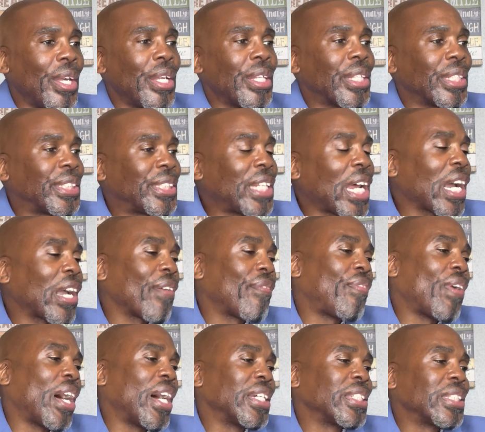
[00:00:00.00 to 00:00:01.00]
The
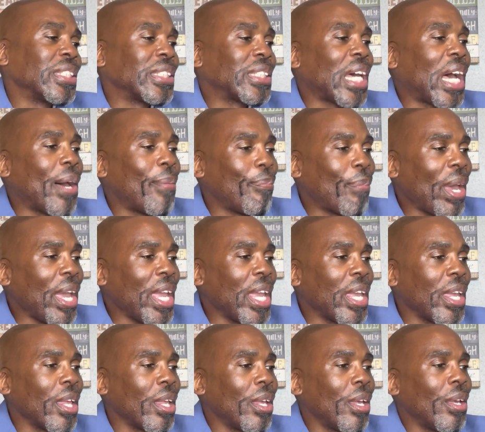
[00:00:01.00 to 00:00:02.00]
sacrifices I
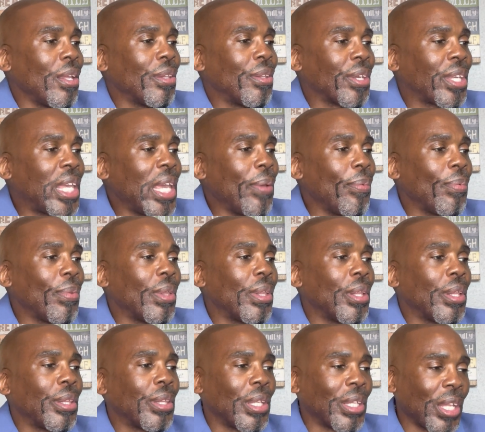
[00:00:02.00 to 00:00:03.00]
made to keep
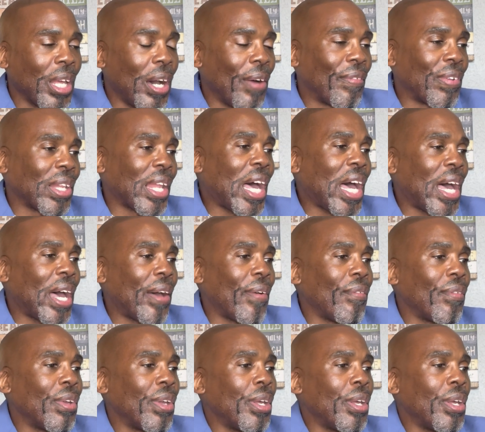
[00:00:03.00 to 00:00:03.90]
the love alive.